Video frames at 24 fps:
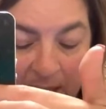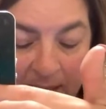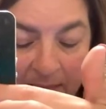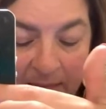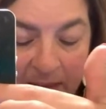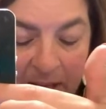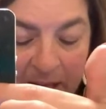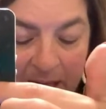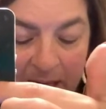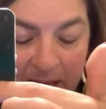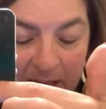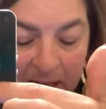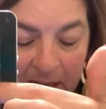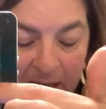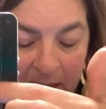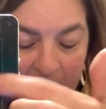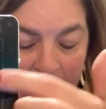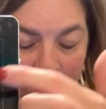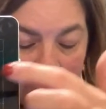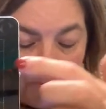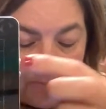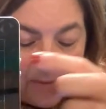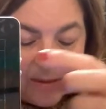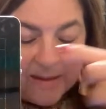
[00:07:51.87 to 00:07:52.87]

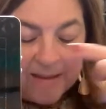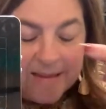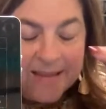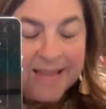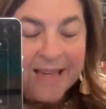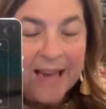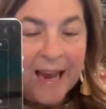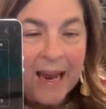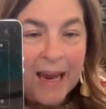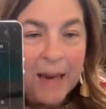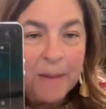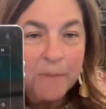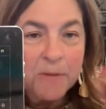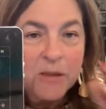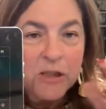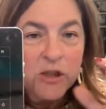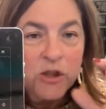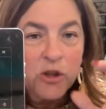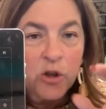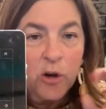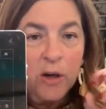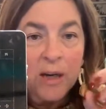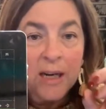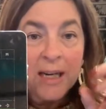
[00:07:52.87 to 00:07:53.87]
the same
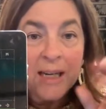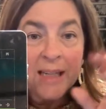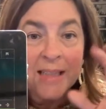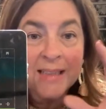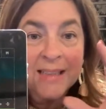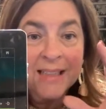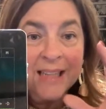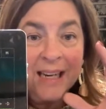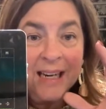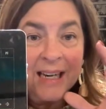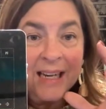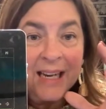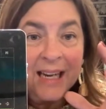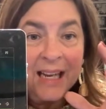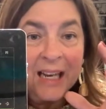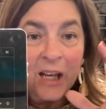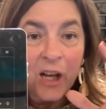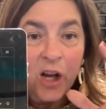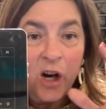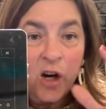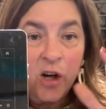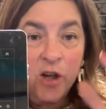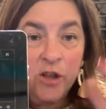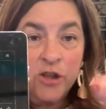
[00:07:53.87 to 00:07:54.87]
screen is going to get
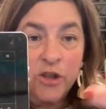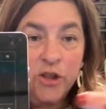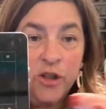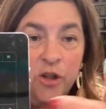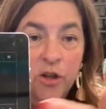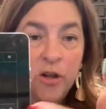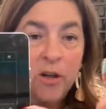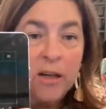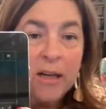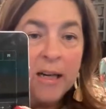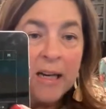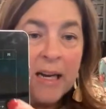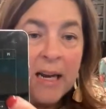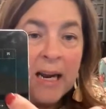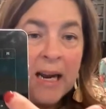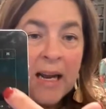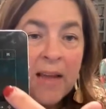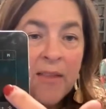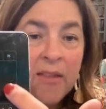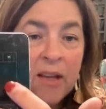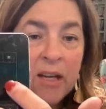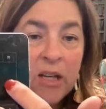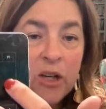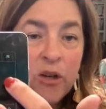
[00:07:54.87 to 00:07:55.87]
larger.
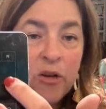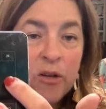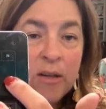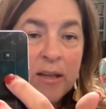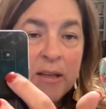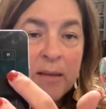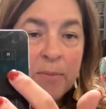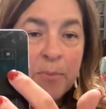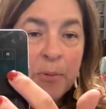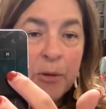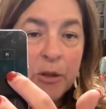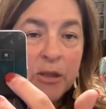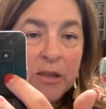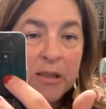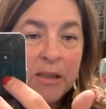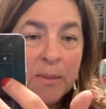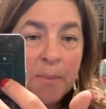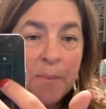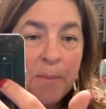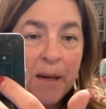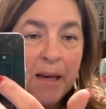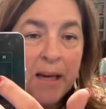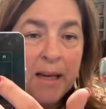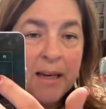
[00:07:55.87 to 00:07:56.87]
And then you just push the
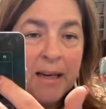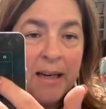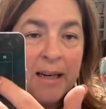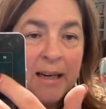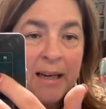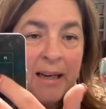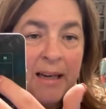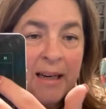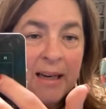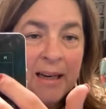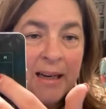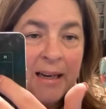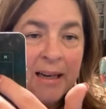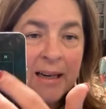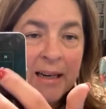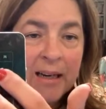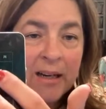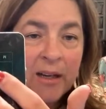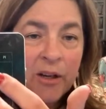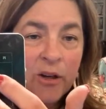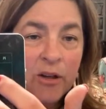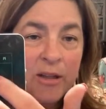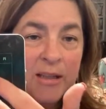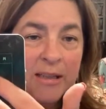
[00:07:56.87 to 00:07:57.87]
button.
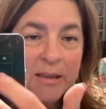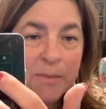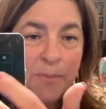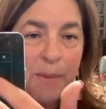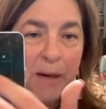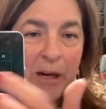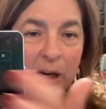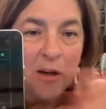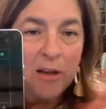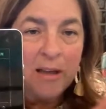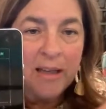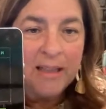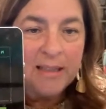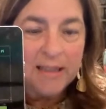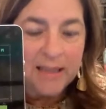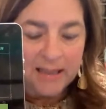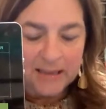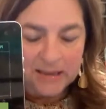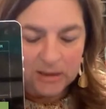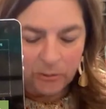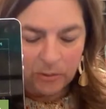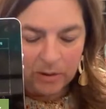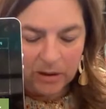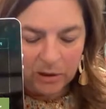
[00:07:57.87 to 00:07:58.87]
You just barely
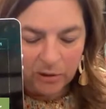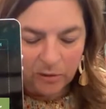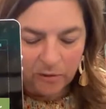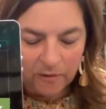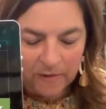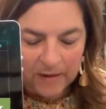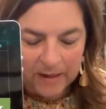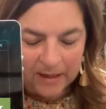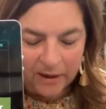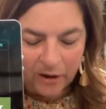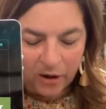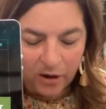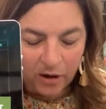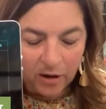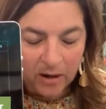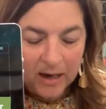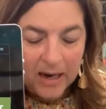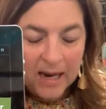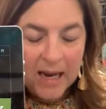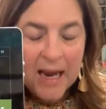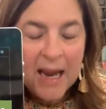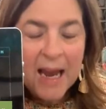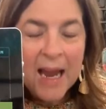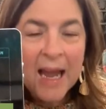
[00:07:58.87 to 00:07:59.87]
touch it with your finger.
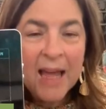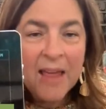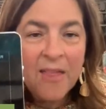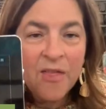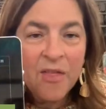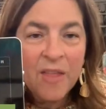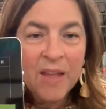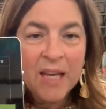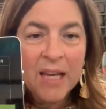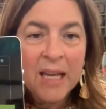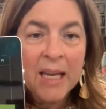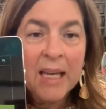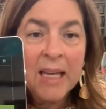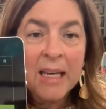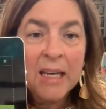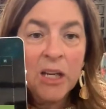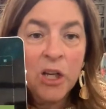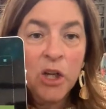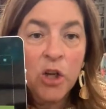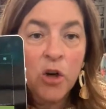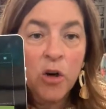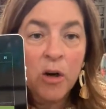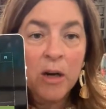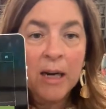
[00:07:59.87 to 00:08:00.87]
And then
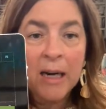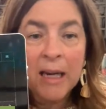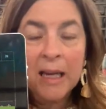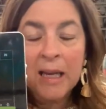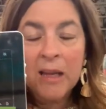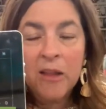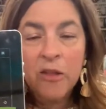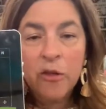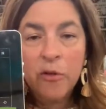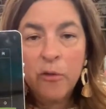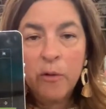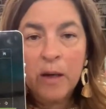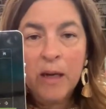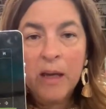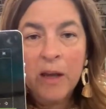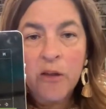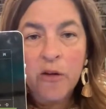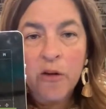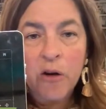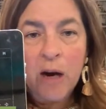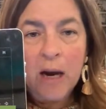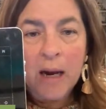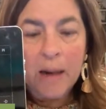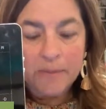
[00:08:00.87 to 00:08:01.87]
you're going to get three
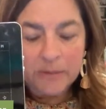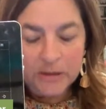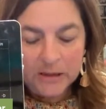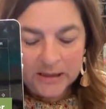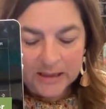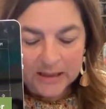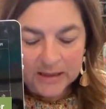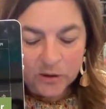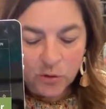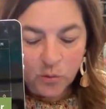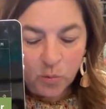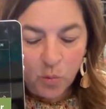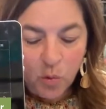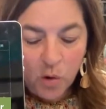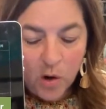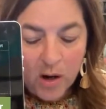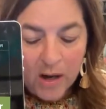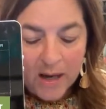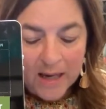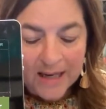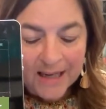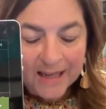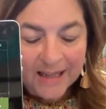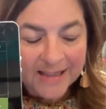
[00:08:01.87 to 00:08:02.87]
other options.
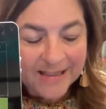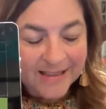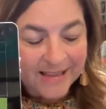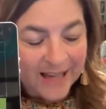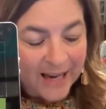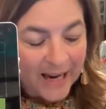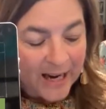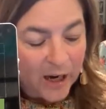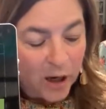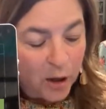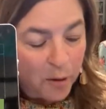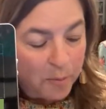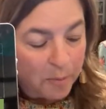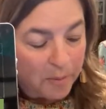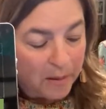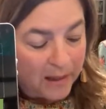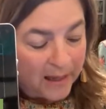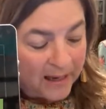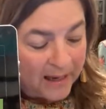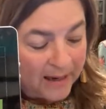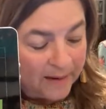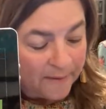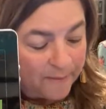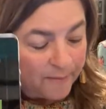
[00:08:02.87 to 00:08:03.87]
One is
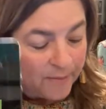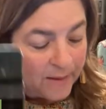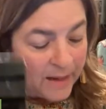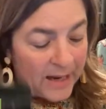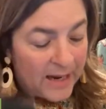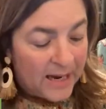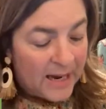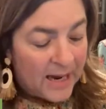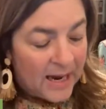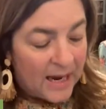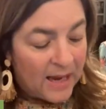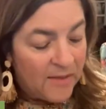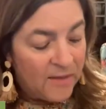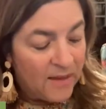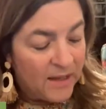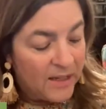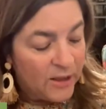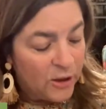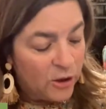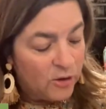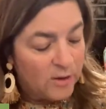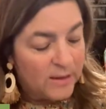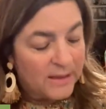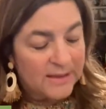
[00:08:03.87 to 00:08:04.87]
AirPlay. And then you